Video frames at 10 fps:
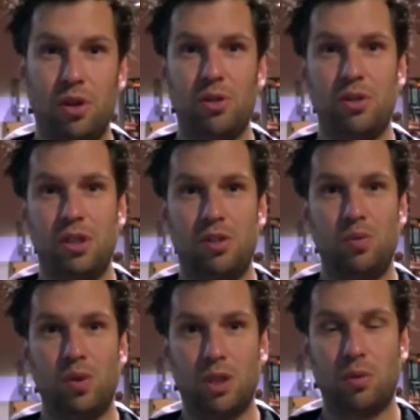know you need to
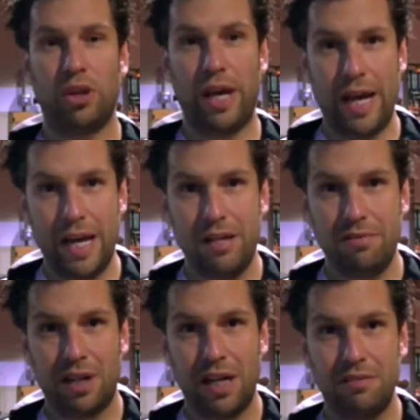work with
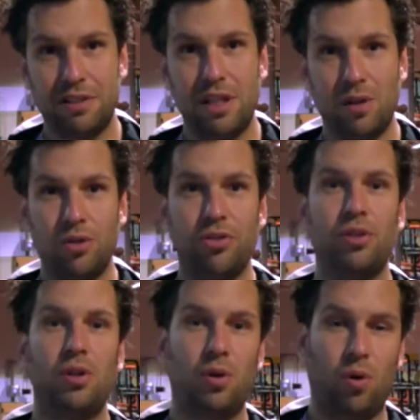85 kilos
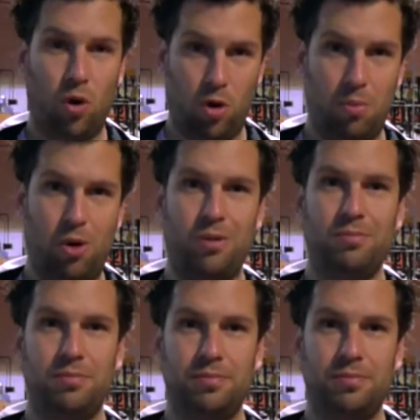or more.